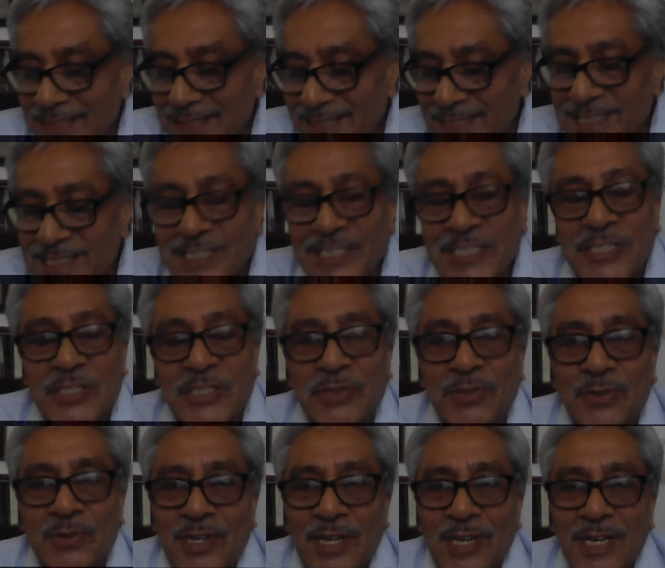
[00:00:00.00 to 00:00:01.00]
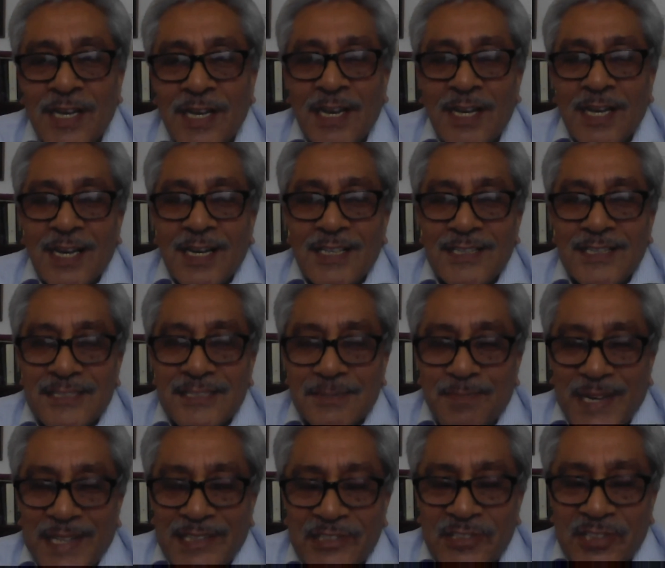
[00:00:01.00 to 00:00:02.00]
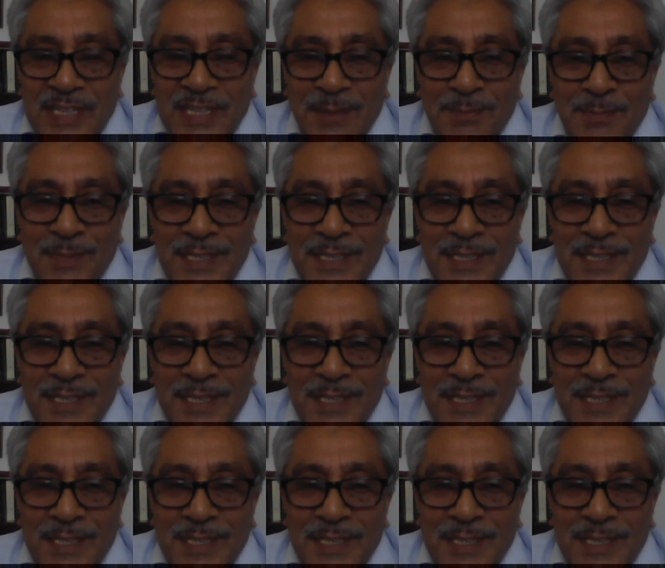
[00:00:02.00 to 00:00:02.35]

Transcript: is to spend 3